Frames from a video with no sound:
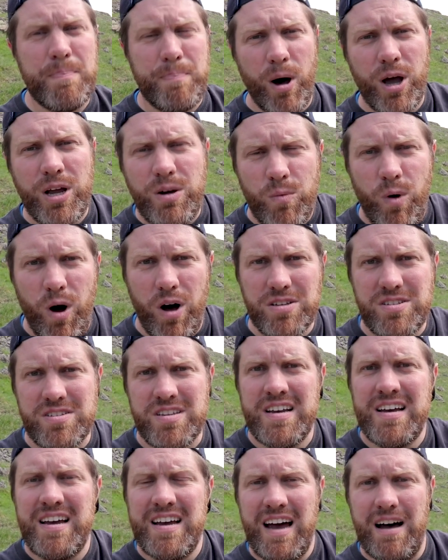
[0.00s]
the point
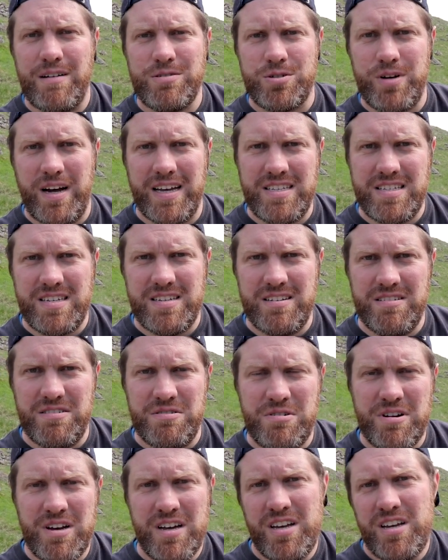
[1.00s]
was, I was trying
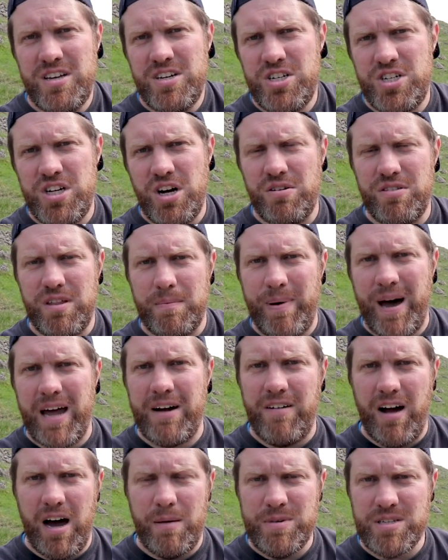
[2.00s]
to show that
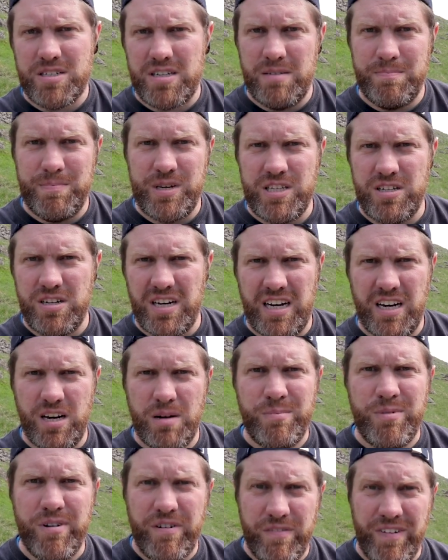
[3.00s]
panoramas can be done in a
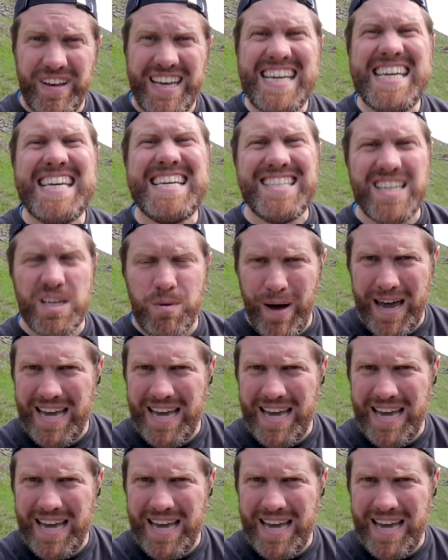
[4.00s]
number of easy